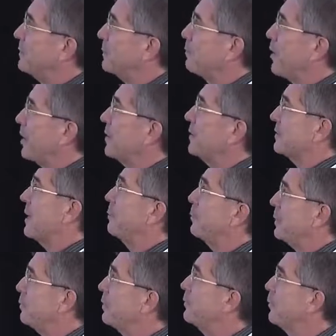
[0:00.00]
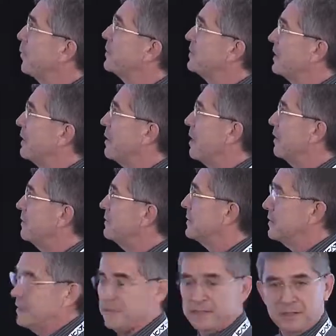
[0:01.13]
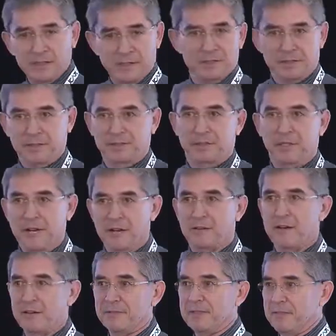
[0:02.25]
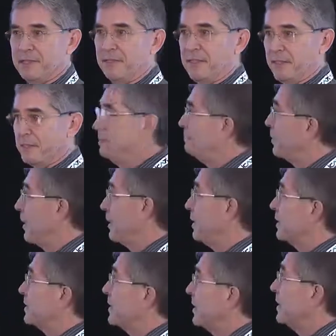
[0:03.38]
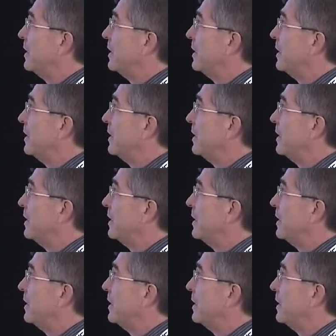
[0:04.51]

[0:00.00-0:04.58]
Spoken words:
The product that we were focusing on is your aircraft interior product.